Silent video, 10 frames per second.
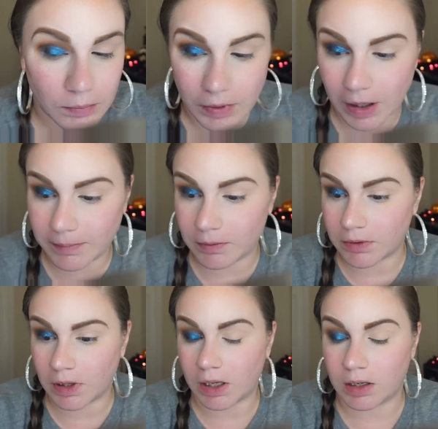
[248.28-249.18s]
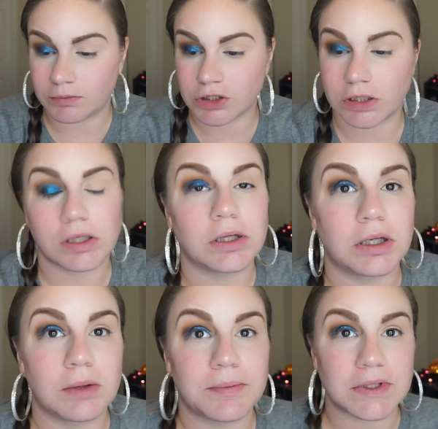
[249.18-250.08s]
Happy with that. I'm just gonna
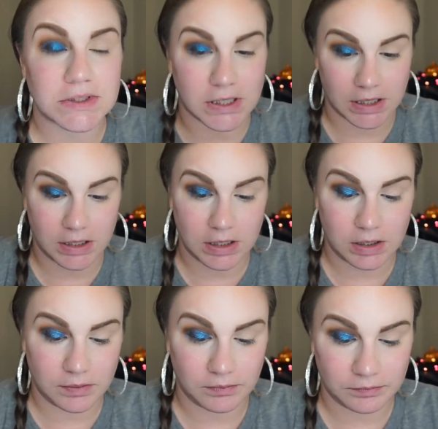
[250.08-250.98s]
clean up the side.